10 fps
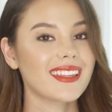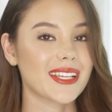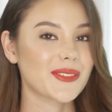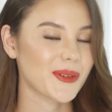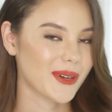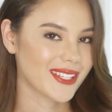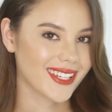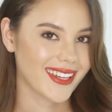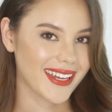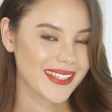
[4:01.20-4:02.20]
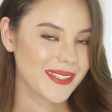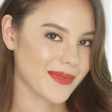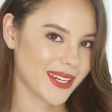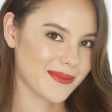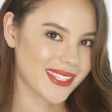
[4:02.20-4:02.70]
Thanks for watching, guys.
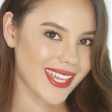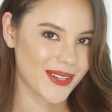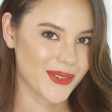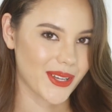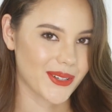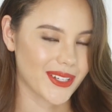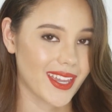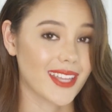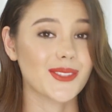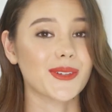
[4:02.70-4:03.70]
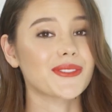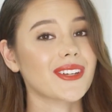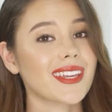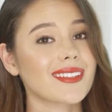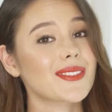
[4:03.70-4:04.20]
My name is Catriona, and don't
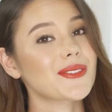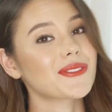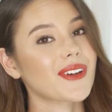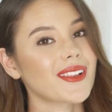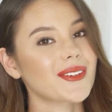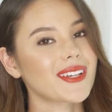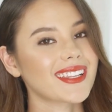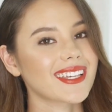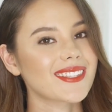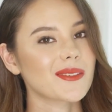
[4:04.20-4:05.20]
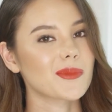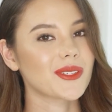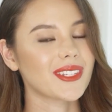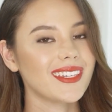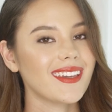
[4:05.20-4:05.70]
forget to follow Calixta
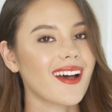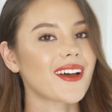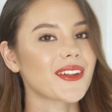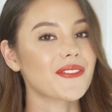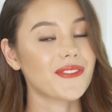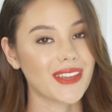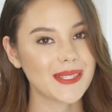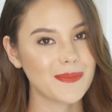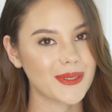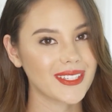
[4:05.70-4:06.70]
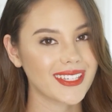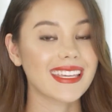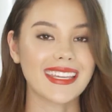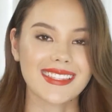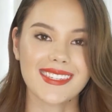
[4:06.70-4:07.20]
Beauty on Facebook,
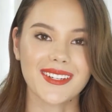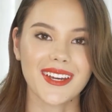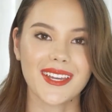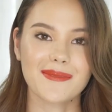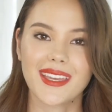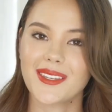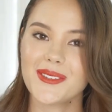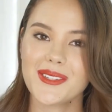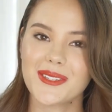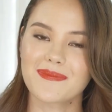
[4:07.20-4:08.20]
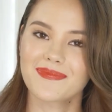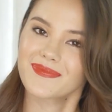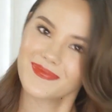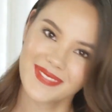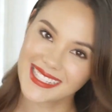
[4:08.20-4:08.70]
Instagram, and YouTube.
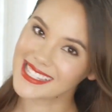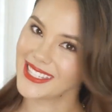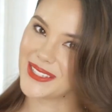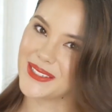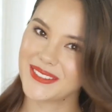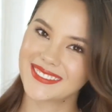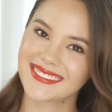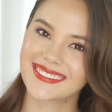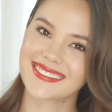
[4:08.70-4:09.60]
See you!